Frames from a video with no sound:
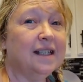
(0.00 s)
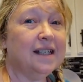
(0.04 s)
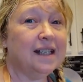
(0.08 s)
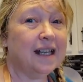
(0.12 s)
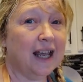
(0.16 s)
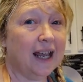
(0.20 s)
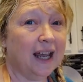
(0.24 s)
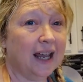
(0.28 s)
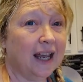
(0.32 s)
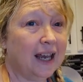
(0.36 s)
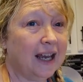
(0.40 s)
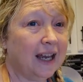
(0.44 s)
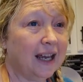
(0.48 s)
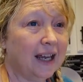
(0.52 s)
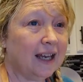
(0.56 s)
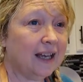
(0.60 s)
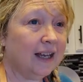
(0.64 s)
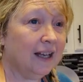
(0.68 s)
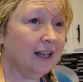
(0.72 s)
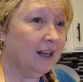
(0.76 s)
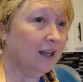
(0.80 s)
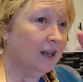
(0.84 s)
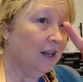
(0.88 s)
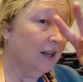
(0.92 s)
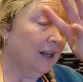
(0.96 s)
day.
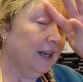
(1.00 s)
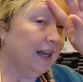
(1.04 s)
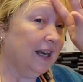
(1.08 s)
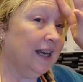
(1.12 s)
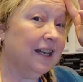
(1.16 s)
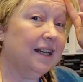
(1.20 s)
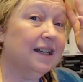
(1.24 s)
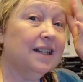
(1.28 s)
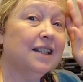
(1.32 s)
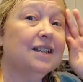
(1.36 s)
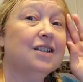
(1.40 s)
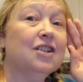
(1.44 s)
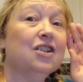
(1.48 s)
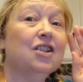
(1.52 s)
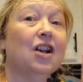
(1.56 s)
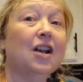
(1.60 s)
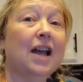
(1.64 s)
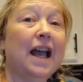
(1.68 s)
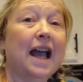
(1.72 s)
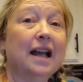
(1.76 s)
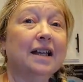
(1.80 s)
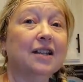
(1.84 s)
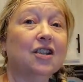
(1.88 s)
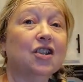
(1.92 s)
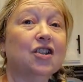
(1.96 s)
It
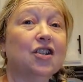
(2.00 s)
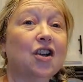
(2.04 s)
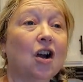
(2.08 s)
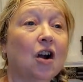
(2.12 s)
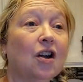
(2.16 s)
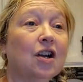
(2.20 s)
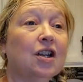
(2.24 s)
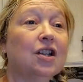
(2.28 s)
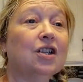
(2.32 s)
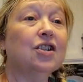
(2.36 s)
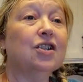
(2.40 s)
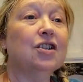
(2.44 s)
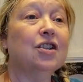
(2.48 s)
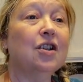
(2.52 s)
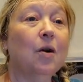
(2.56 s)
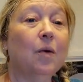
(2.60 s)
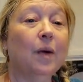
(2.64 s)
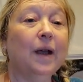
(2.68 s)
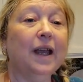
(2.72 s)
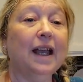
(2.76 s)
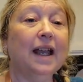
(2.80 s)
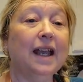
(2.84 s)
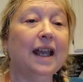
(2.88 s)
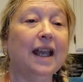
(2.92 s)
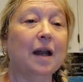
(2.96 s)
has started
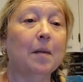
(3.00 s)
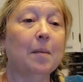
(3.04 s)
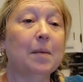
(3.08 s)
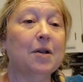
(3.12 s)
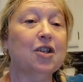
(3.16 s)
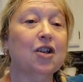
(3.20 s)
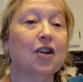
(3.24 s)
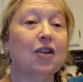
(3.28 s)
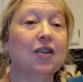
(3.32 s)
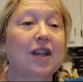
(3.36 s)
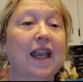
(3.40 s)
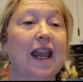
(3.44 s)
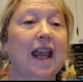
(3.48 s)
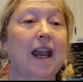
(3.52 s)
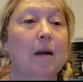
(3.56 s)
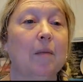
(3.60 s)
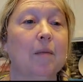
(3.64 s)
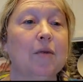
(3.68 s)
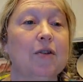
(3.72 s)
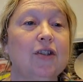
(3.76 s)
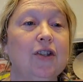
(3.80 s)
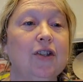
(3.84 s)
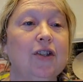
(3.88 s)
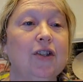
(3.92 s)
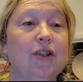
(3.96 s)
snowing again. I'm gonna turn the
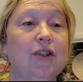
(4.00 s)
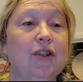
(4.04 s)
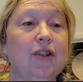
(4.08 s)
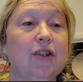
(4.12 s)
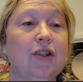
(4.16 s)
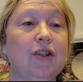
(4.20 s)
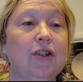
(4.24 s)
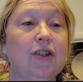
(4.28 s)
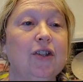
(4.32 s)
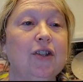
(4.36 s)
camera so you can see the